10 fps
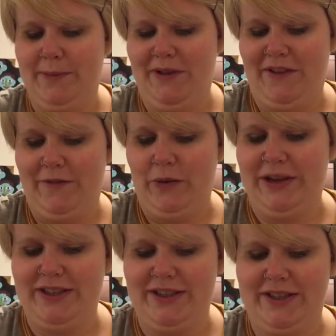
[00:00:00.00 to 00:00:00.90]
of my favorite
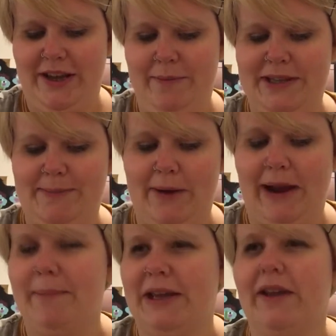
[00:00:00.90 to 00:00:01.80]
ways to stim is by
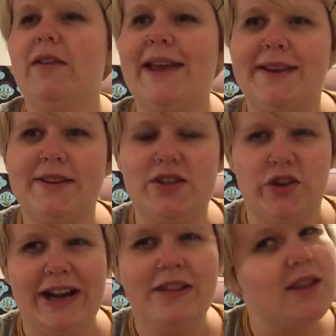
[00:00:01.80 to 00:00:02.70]
wrapping like
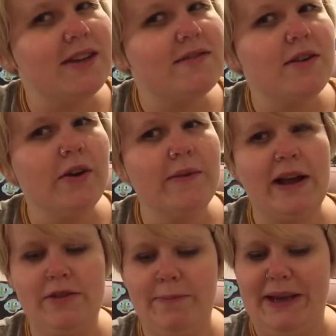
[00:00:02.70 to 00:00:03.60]
string and things
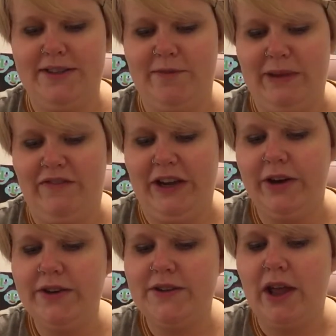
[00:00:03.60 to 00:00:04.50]
around the base of my
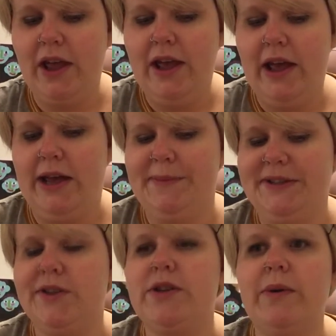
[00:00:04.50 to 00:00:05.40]
fingers.
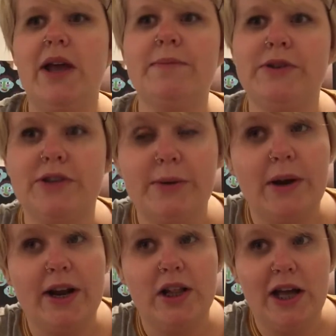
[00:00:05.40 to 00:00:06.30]
It's also why I'm usually
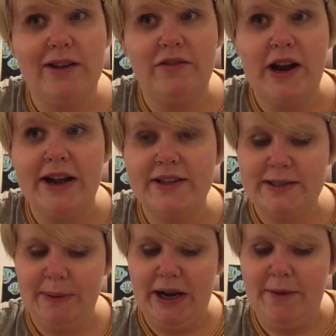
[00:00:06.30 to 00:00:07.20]
wearing a lot of
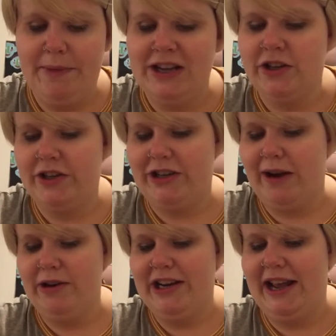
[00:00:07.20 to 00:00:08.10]
rings, but I took a
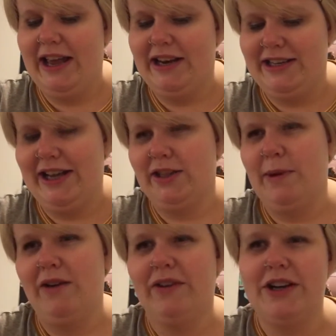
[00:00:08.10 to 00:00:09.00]
shower today and I take them
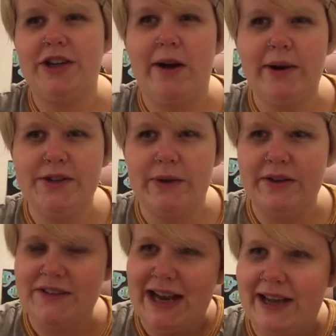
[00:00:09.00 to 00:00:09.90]
off when I shower so I
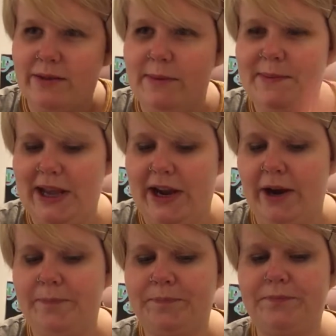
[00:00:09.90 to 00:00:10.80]
don't snag them in my
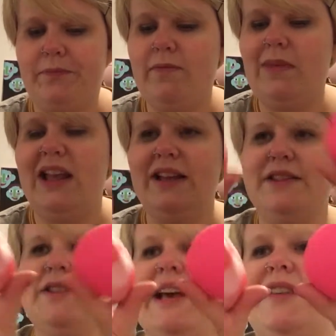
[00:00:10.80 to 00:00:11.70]
hair. And
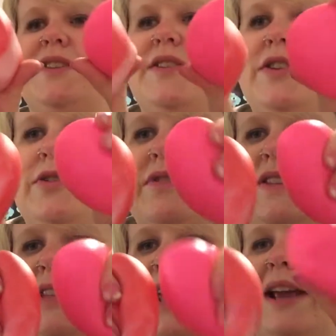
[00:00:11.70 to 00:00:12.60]
then last is two of
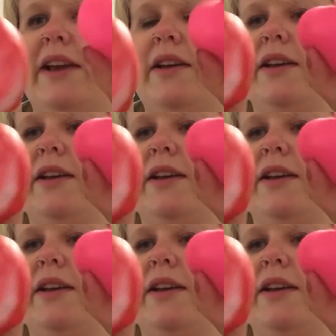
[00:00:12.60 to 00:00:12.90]
these like